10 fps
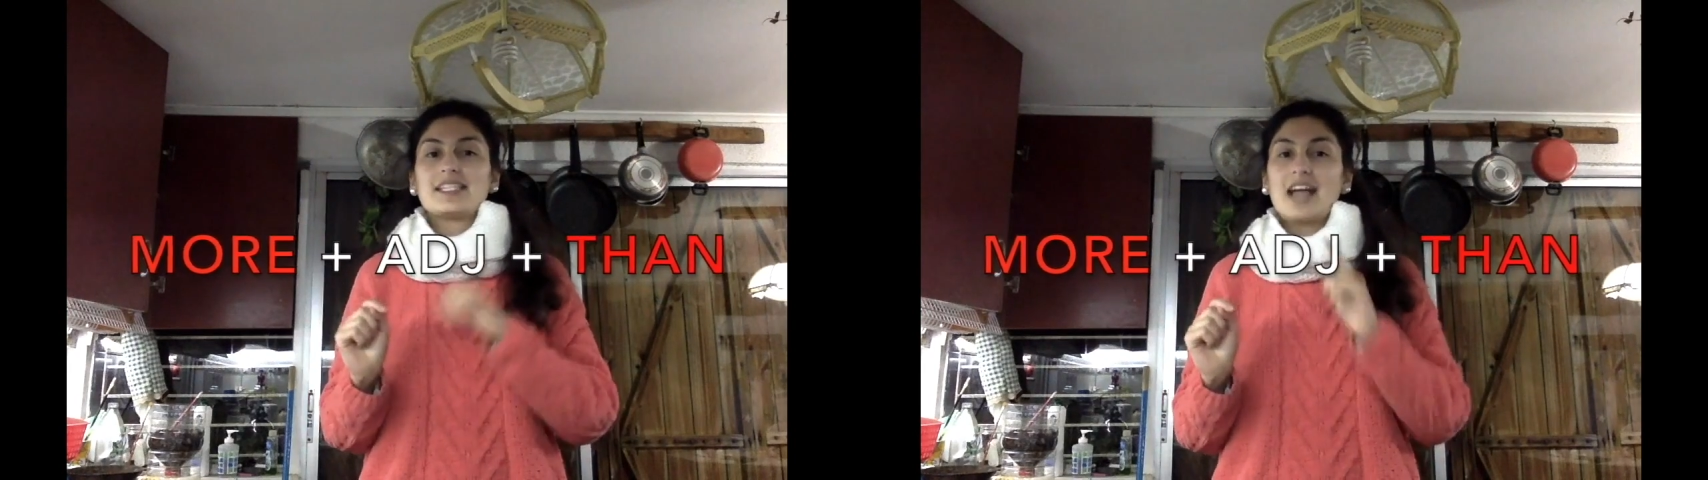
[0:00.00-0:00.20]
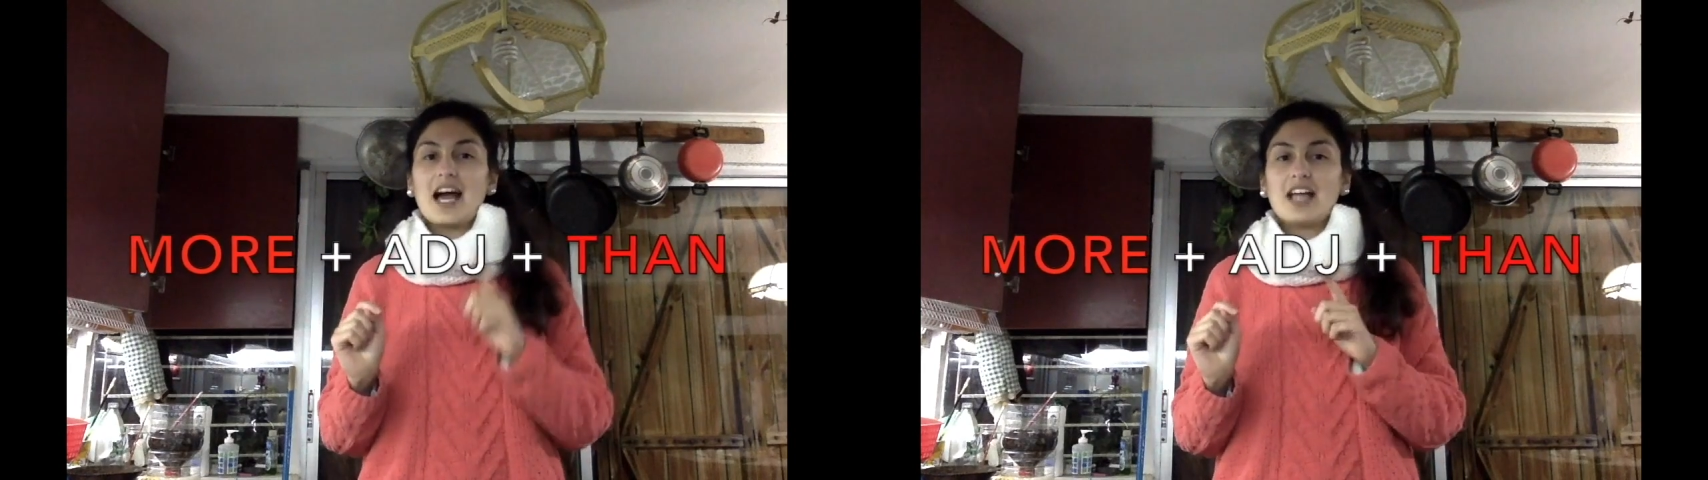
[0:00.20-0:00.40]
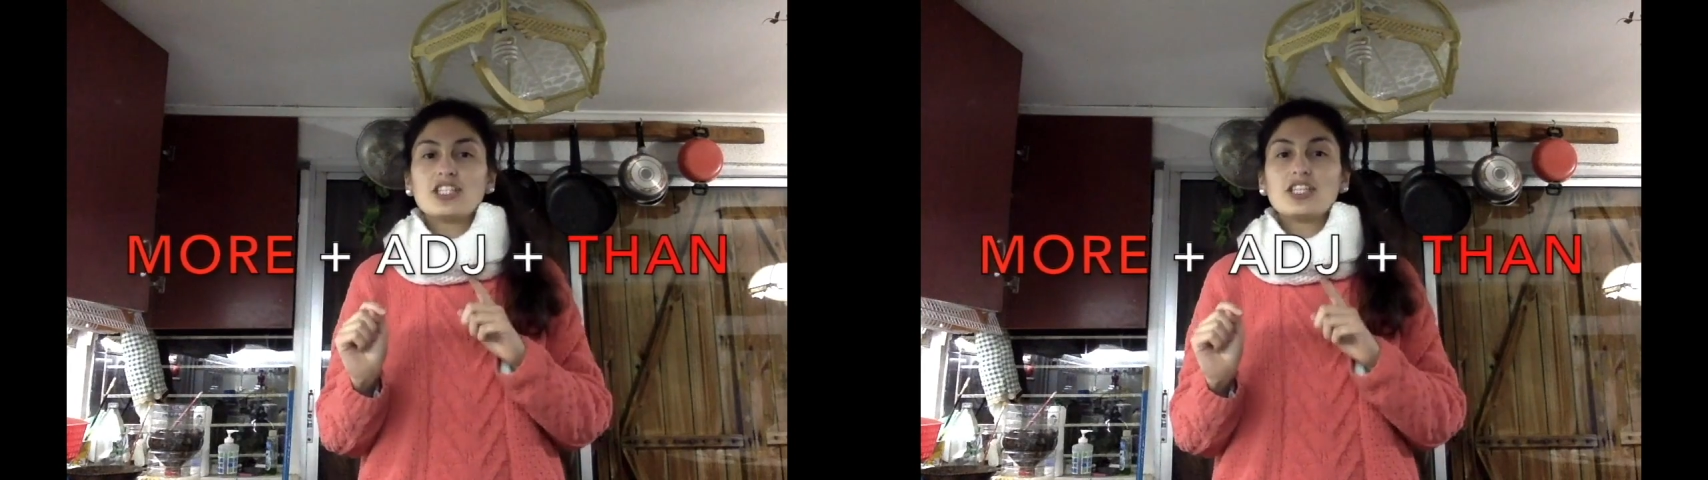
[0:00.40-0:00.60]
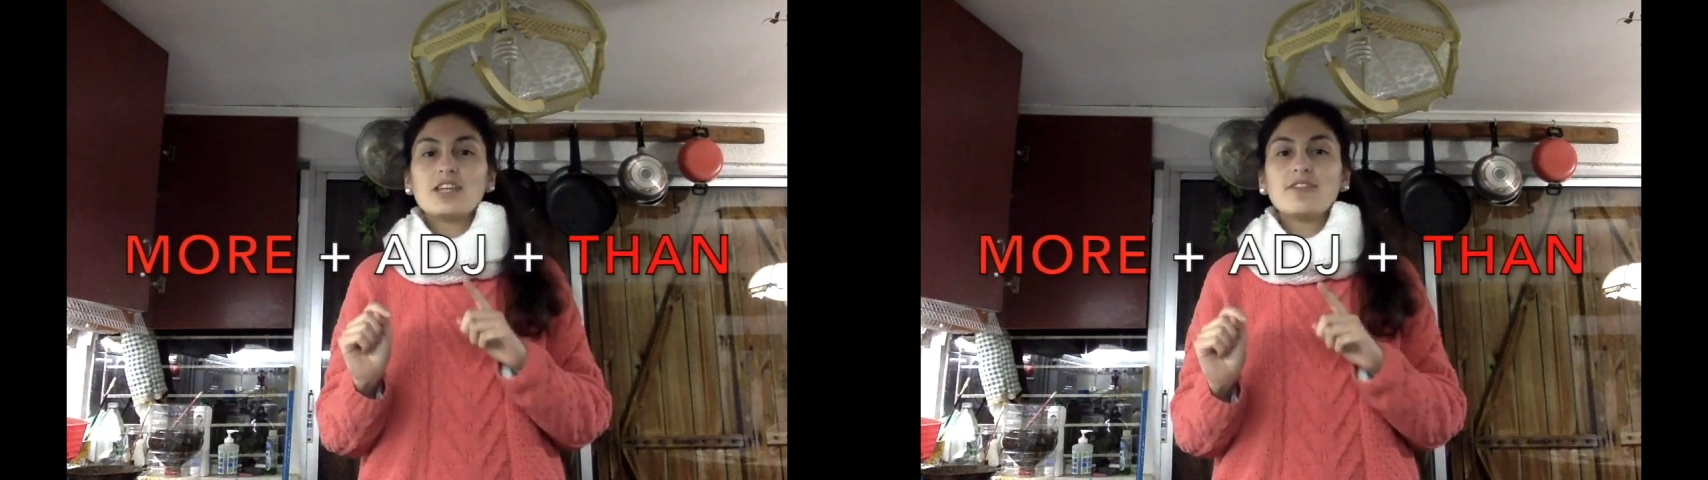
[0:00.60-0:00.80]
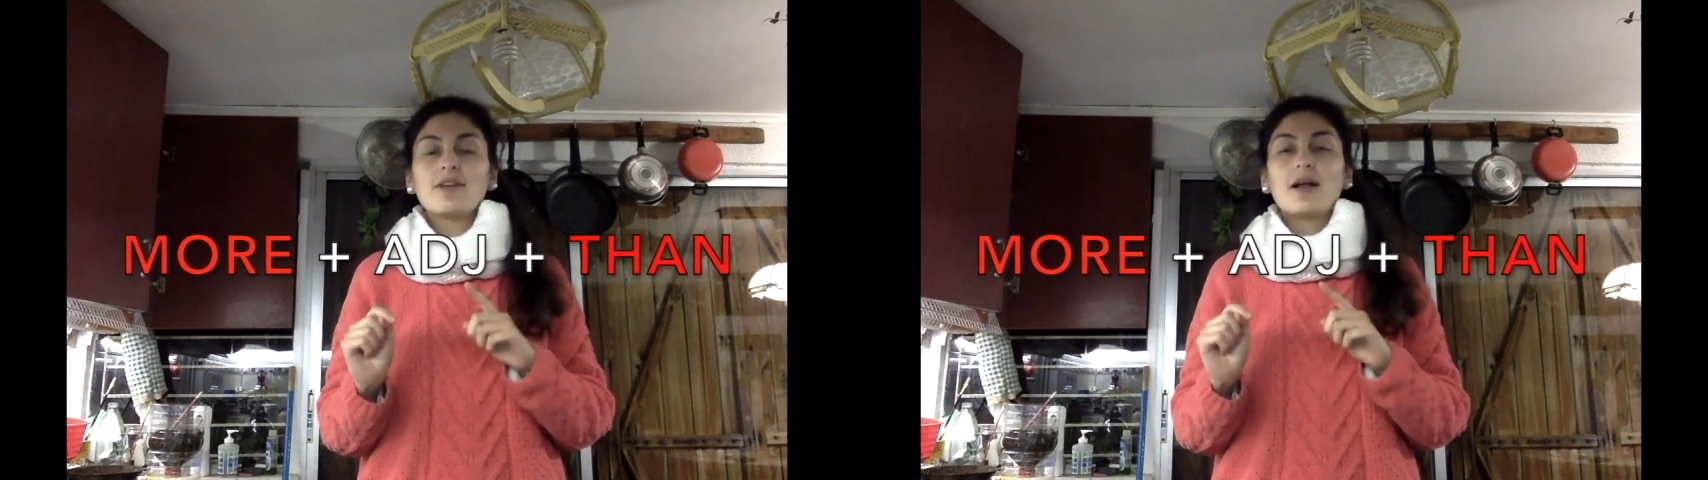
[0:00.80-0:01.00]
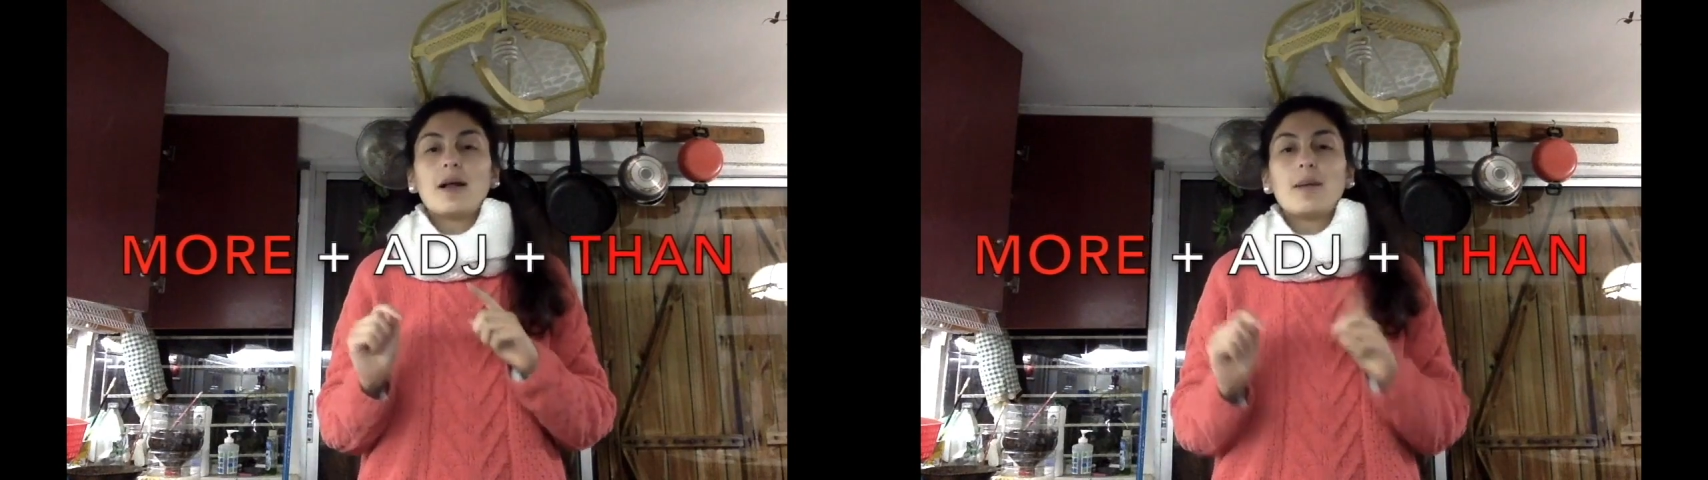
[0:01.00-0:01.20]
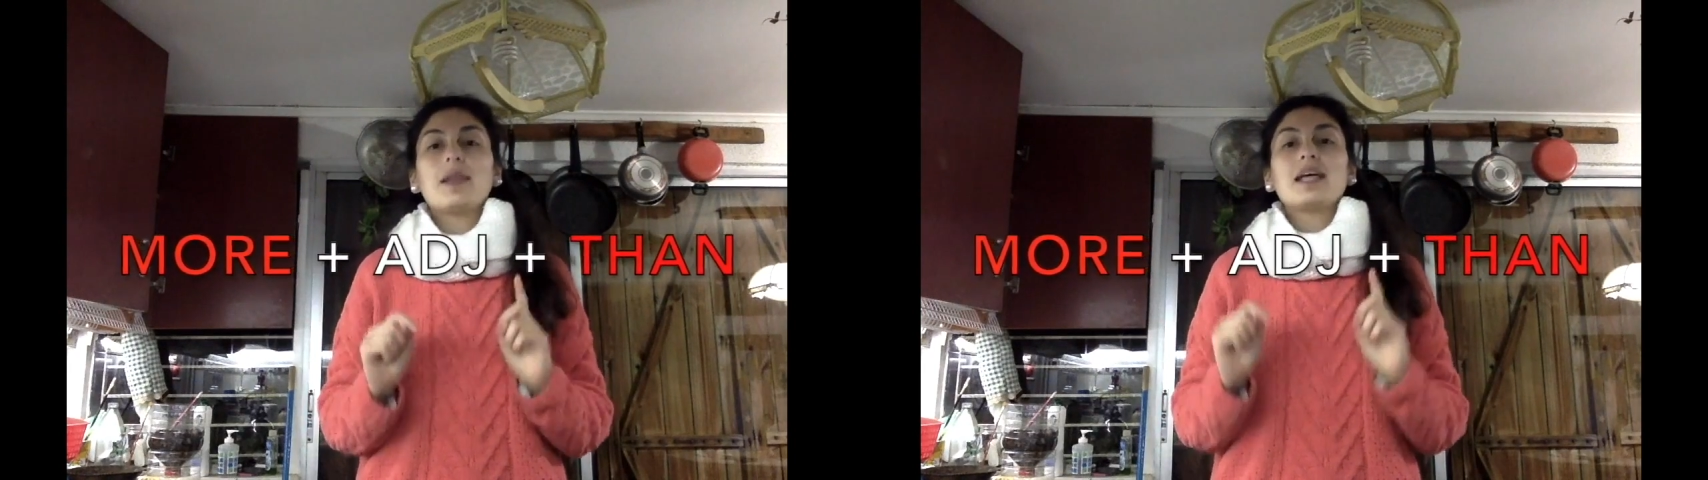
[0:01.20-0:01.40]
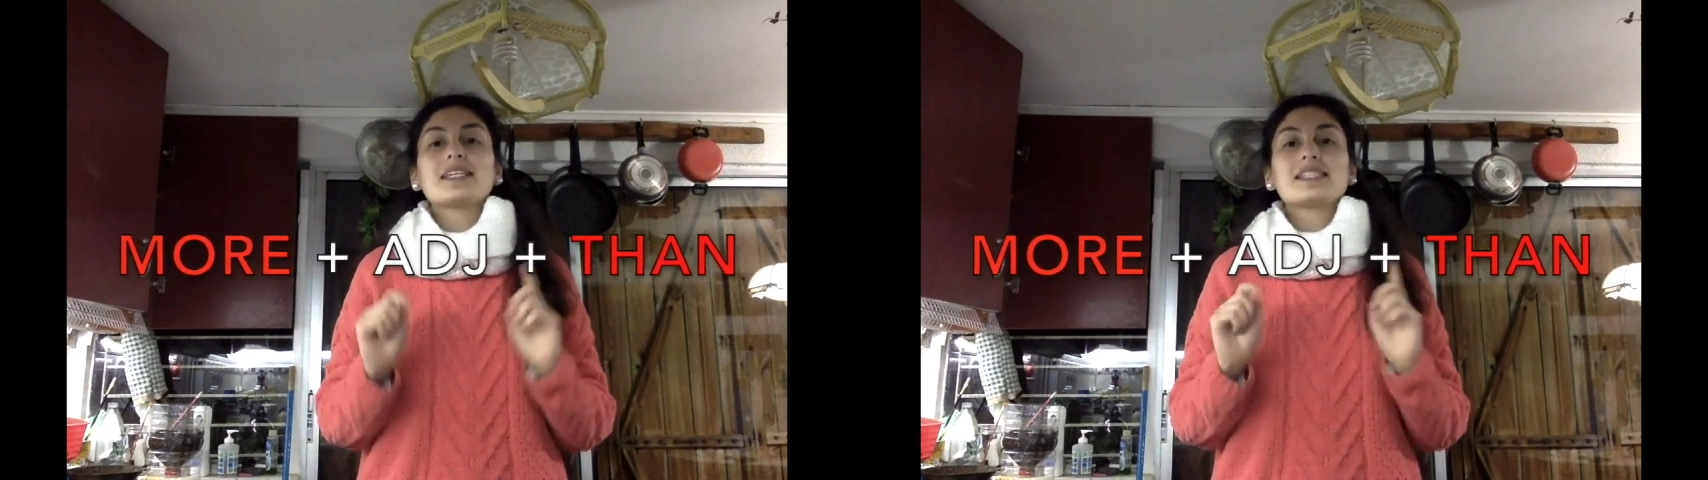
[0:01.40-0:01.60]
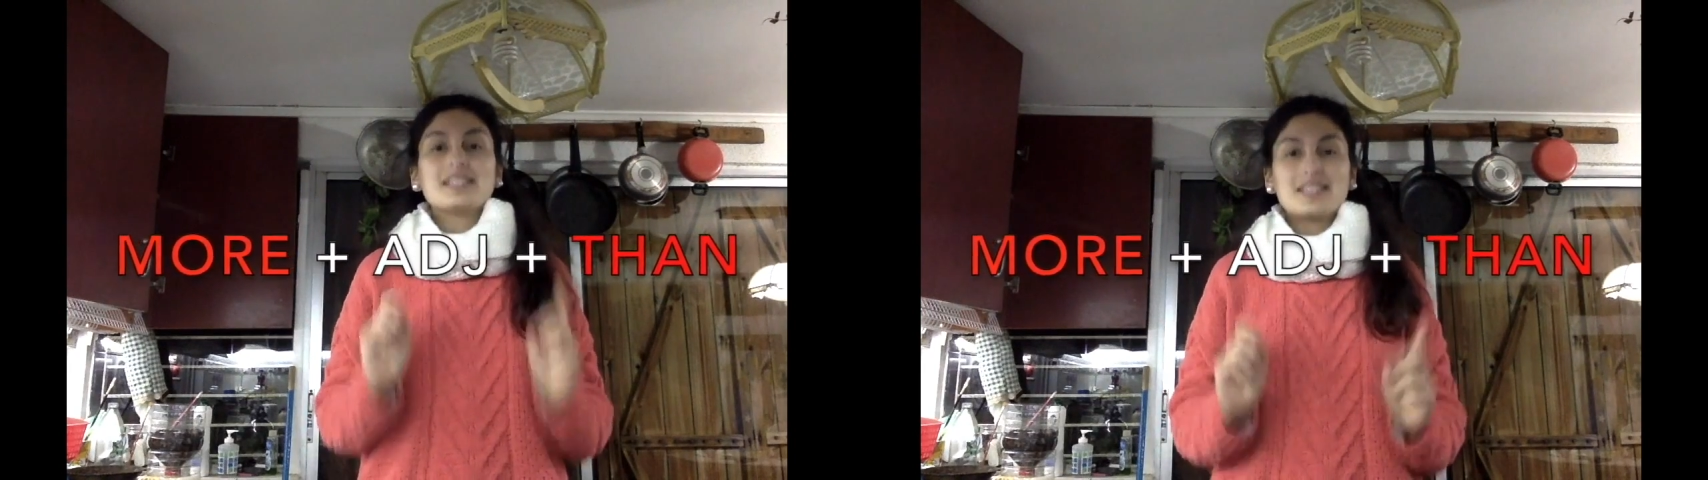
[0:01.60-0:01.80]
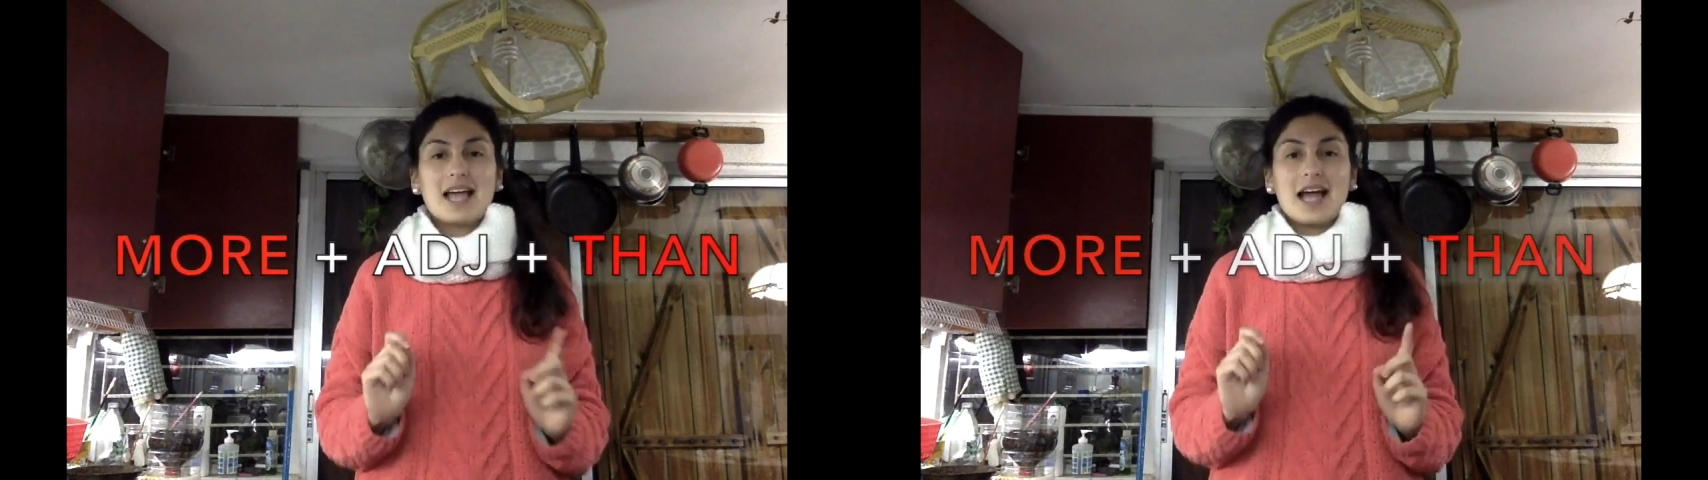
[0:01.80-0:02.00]
the adjective plus
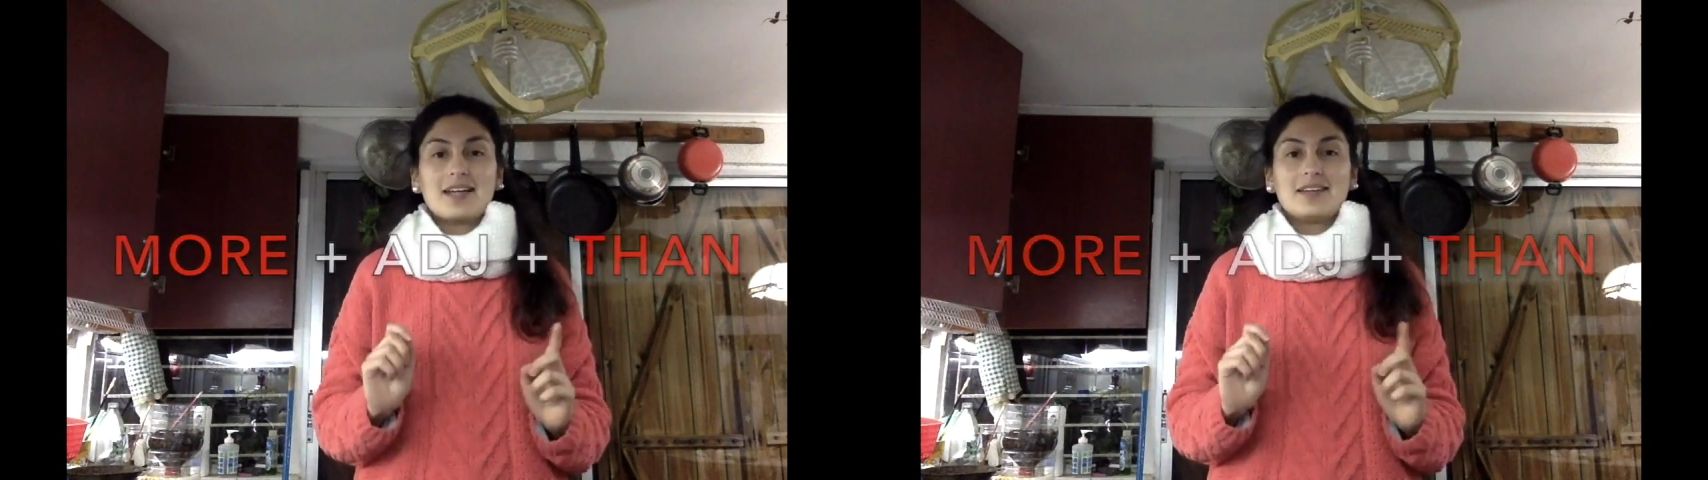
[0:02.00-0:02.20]
than.